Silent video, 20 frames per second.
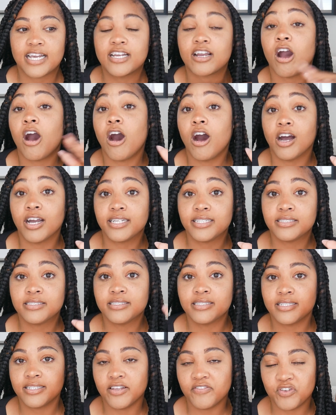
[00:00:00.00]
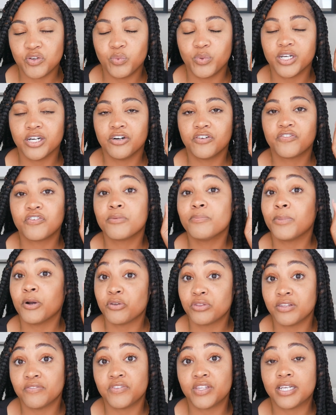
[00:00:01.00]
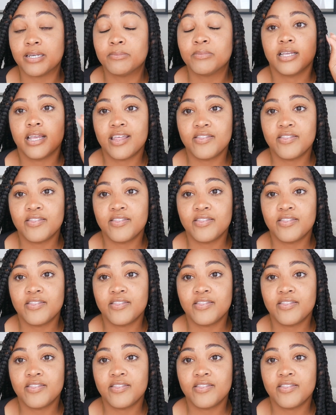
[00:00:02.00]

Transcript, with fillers: a con, if you will, for both of them.